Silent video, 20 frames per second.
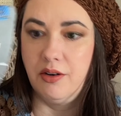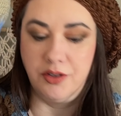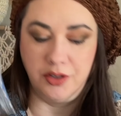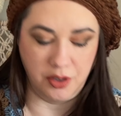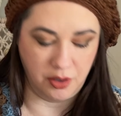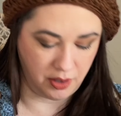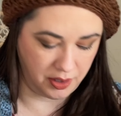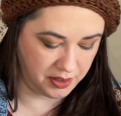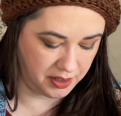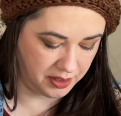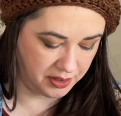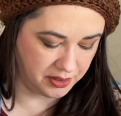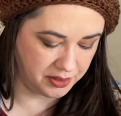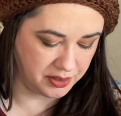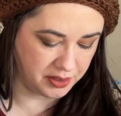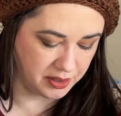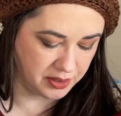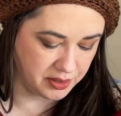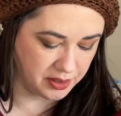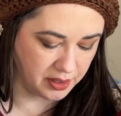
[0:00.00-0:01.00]
So I think this
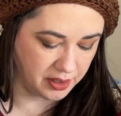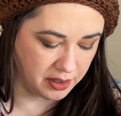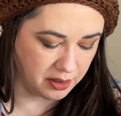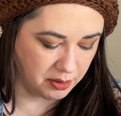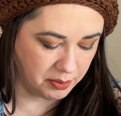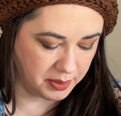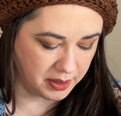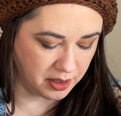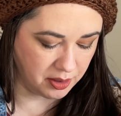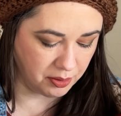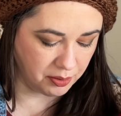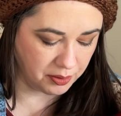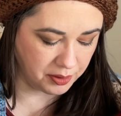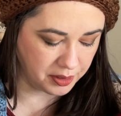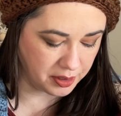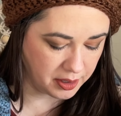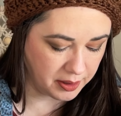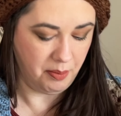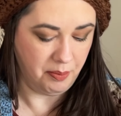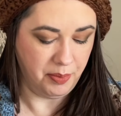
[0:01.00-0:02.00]
is a little bit older.